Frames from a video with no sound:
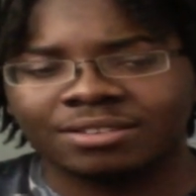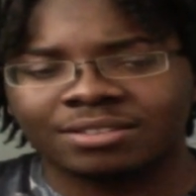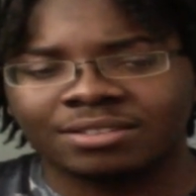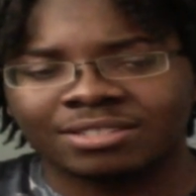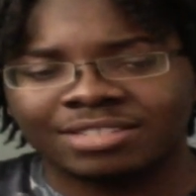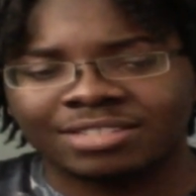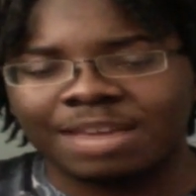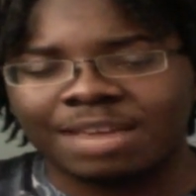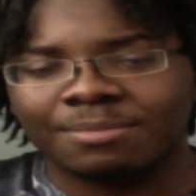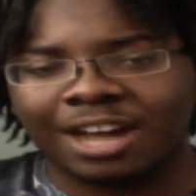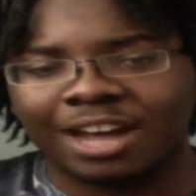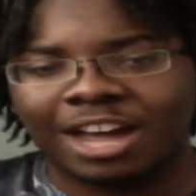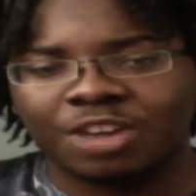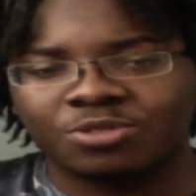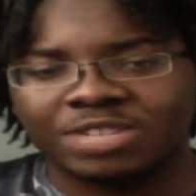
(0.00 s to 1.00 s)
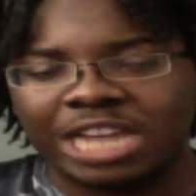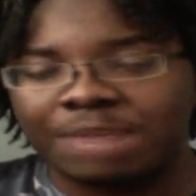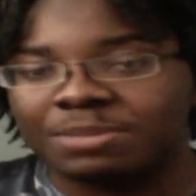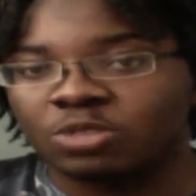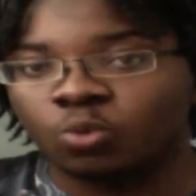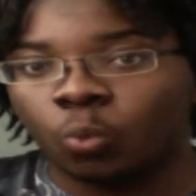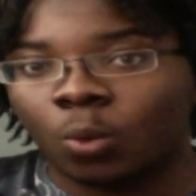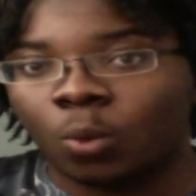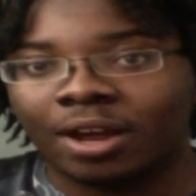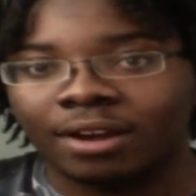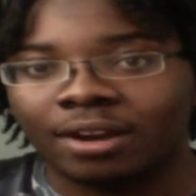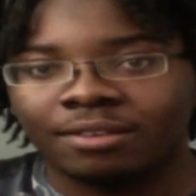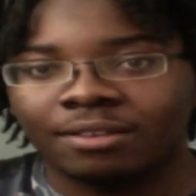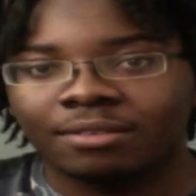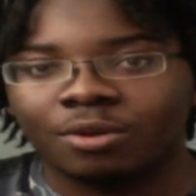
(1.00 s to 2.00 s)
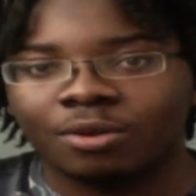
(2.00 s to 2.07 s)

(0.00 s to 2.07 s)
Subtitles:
the same guy whose name is One,